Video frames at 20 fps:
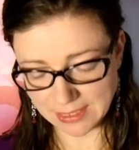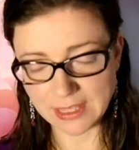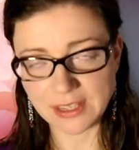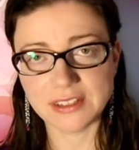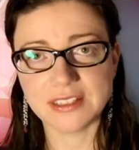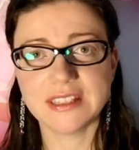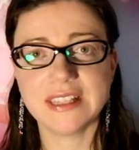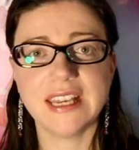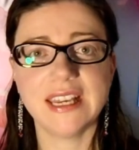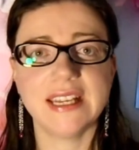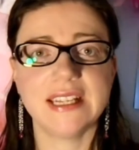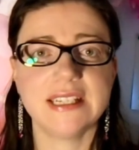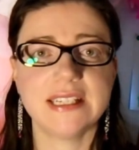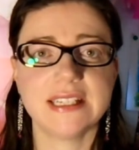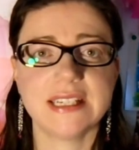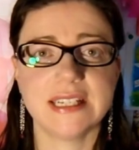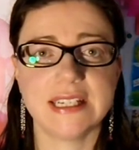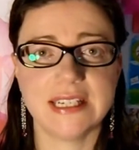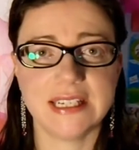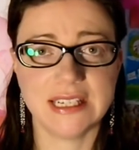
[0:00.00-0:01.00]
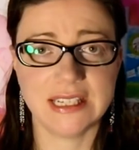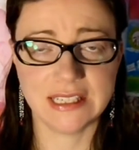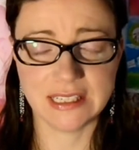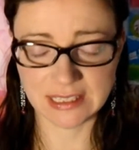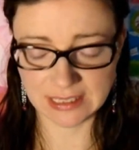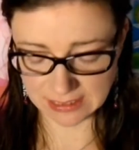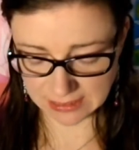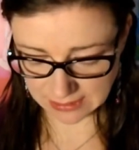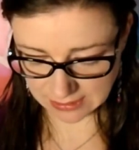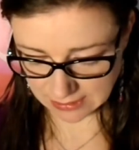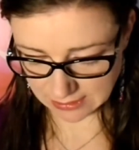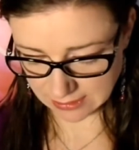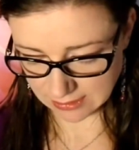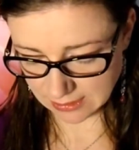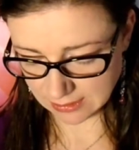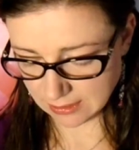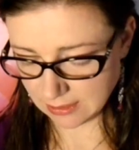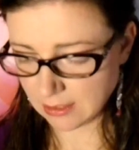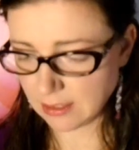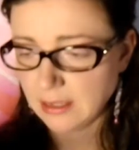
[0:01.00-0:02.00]
there's that, and
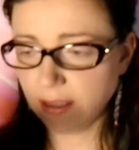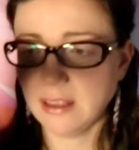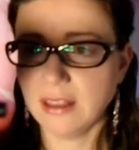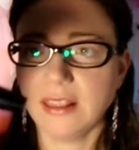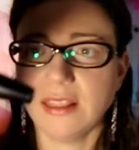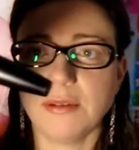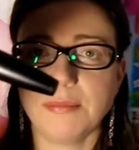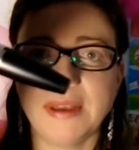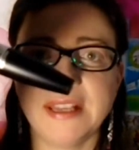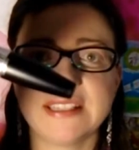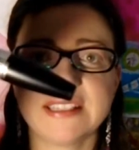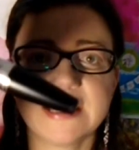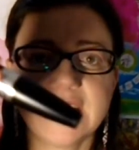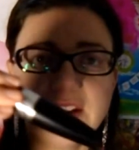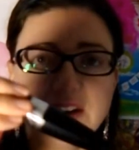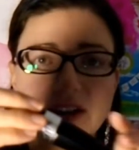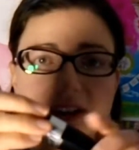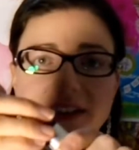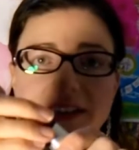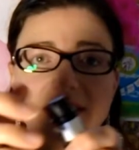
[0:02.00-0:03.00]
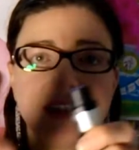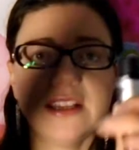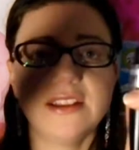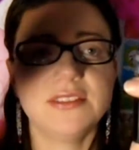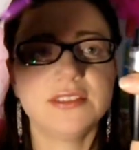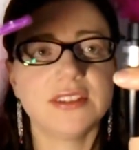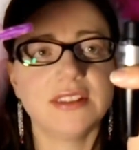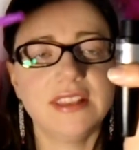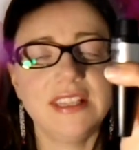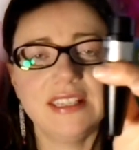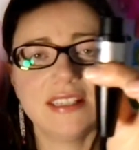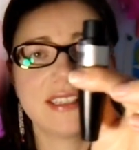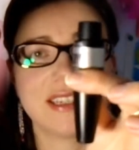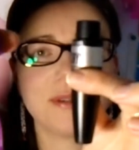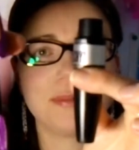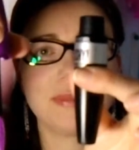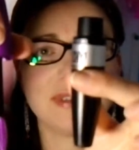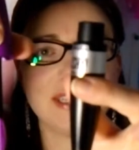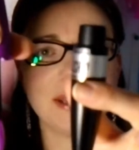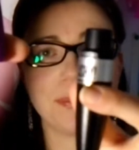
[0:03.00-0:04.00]
the mascara itself. So these
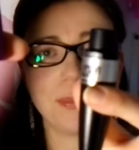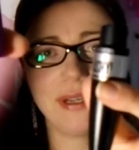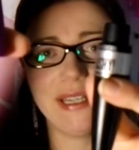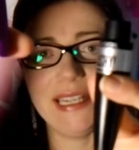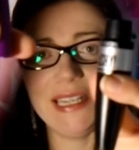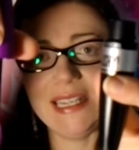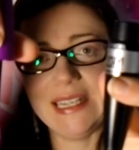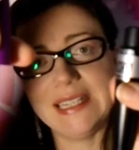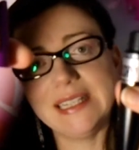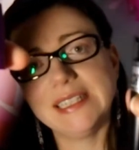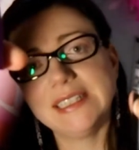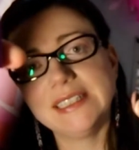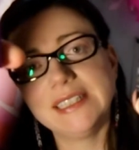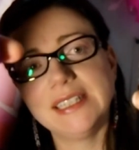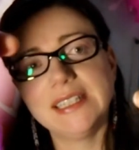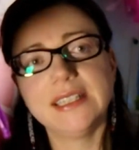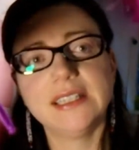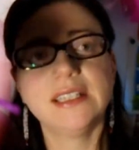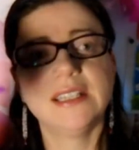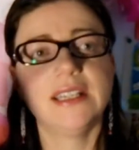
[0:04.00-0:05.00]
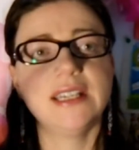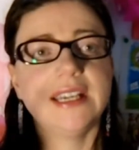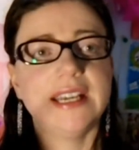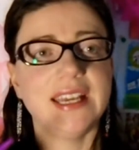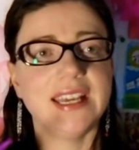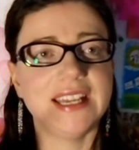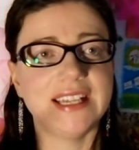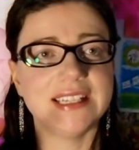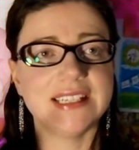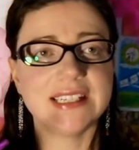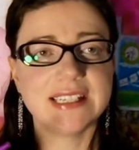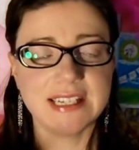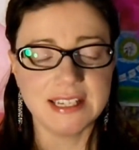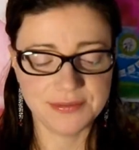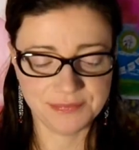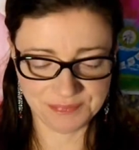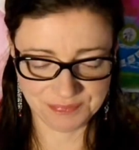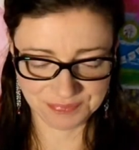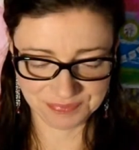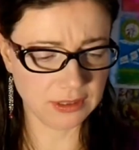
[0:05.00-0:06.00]
come separately, and
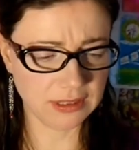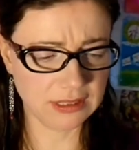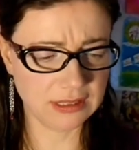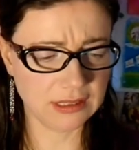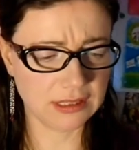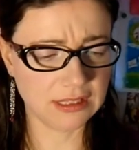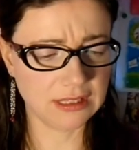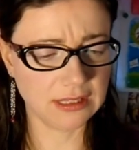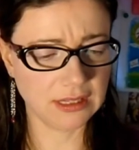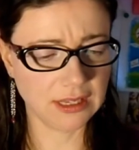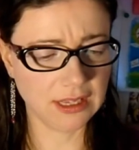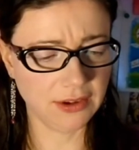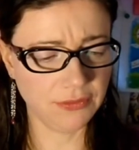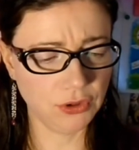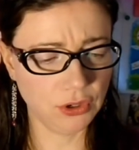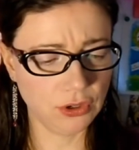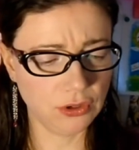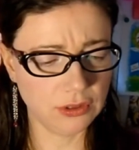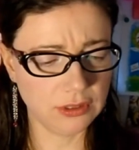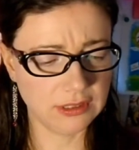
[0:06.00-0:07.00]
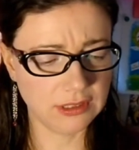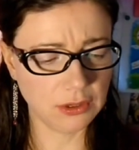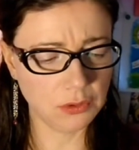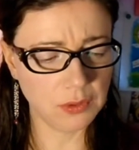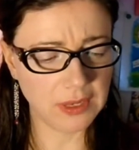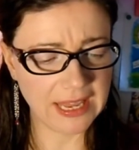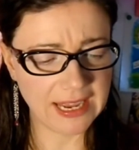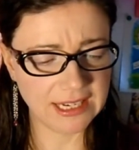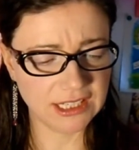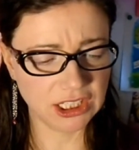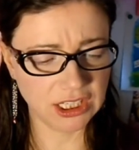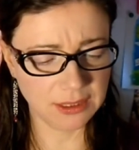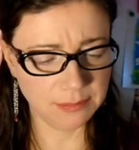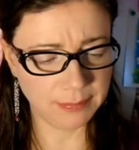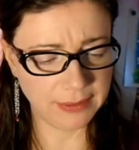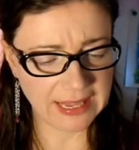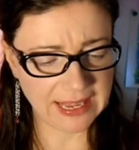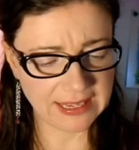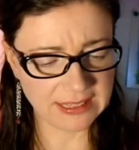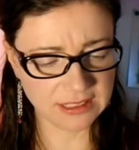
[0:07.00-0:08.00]
so this is CoverGirl So Lashy
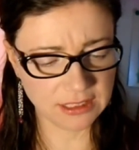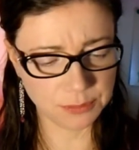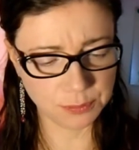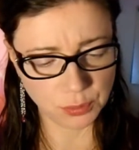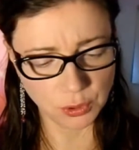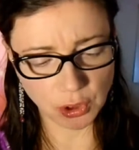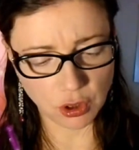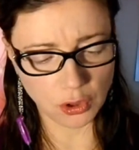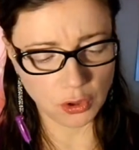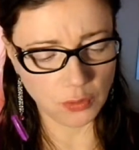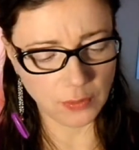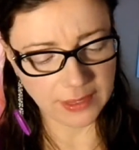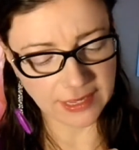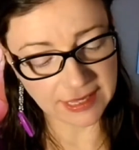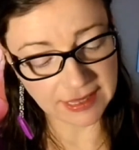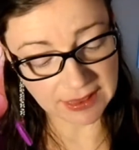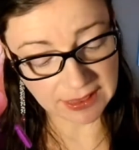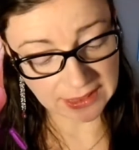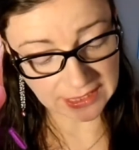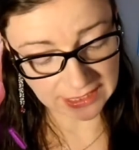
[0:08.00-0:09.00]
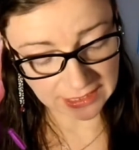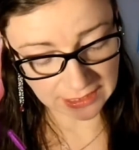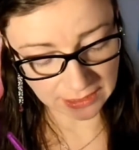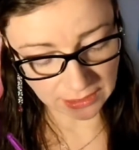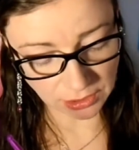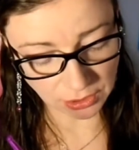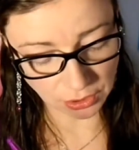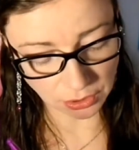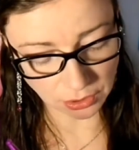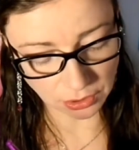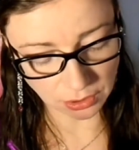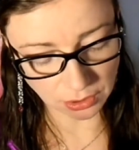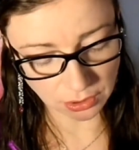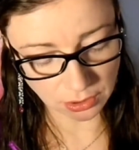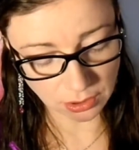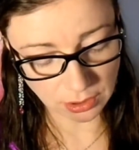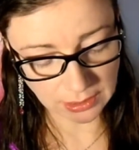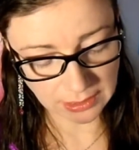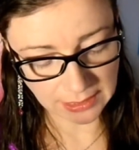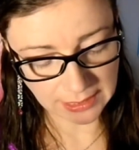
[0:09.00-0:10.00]
Blast Pro in the color
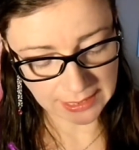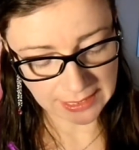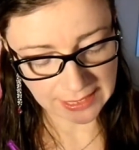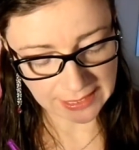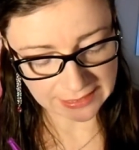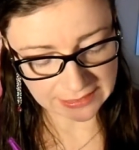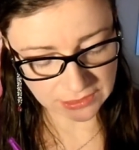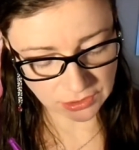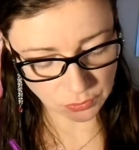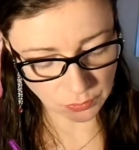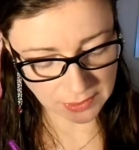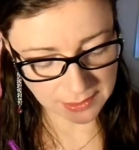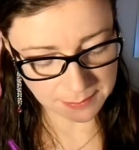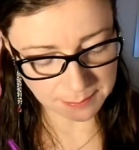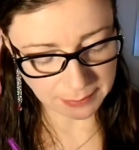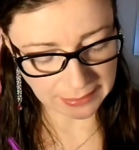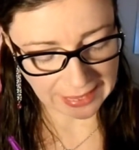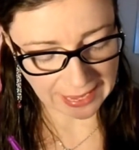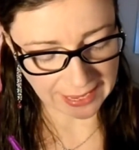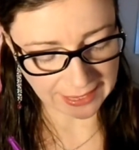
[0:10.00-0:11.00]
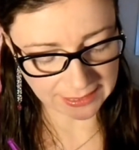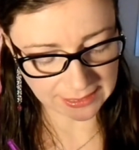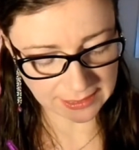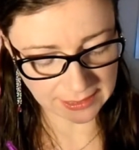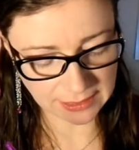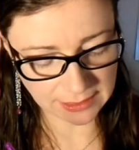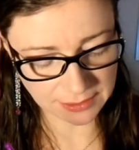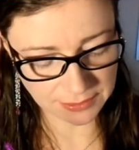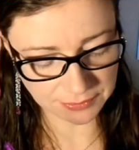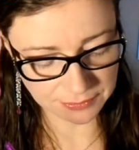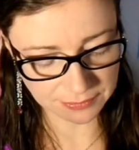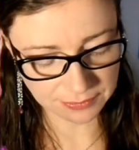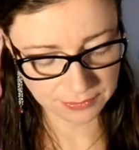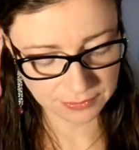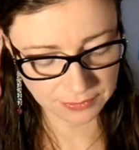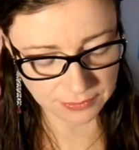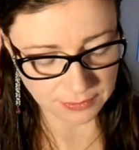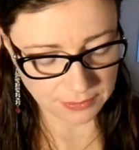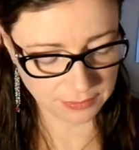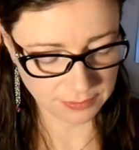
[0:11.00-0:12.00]
Extreme Black.
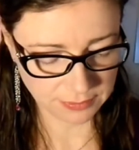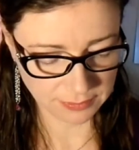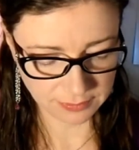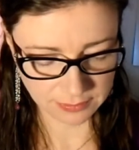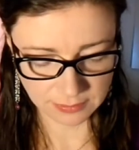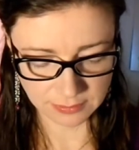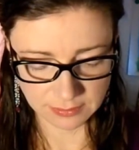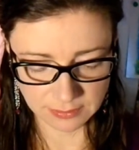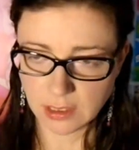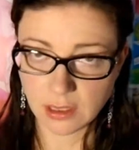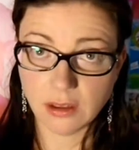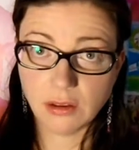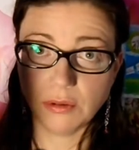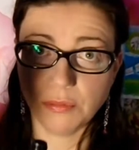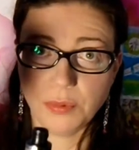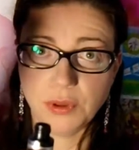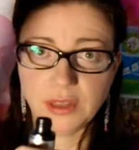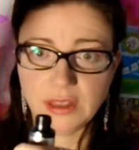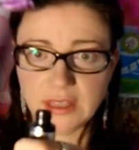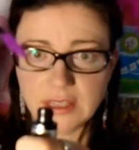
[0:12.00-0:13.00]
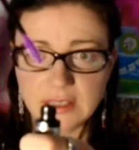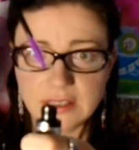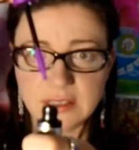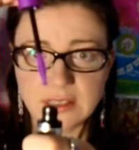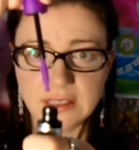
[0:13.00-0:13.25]
I will put this